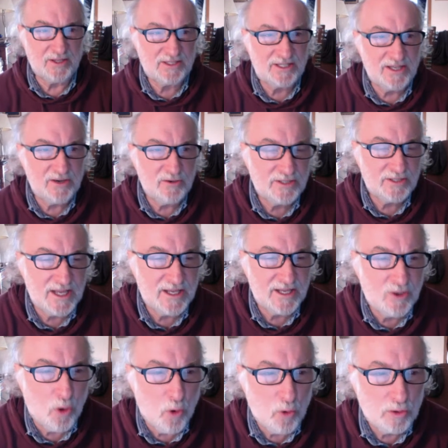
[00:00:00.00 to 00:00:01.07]
The sinners
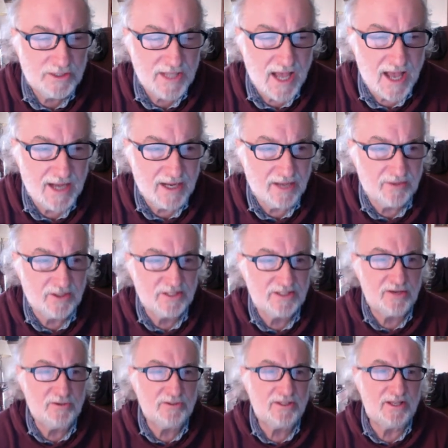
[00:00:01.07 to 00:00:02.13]
in Old Zion, the
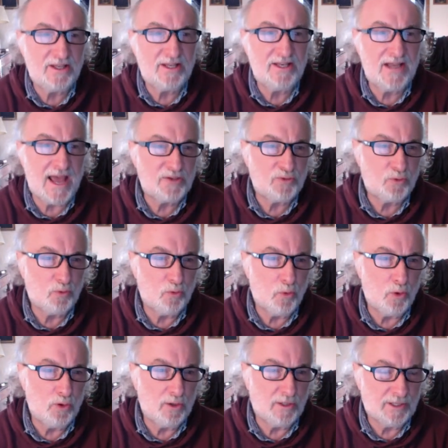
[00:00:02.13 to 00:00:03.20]
sinners in the natural
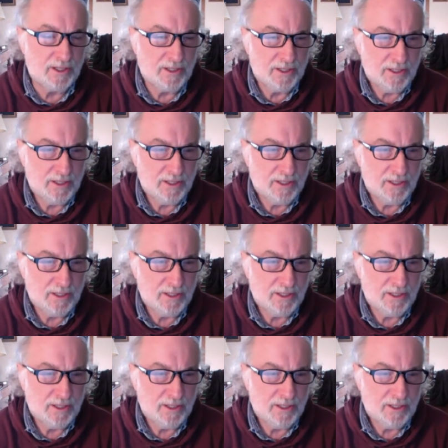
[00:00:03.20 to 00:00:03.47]
world,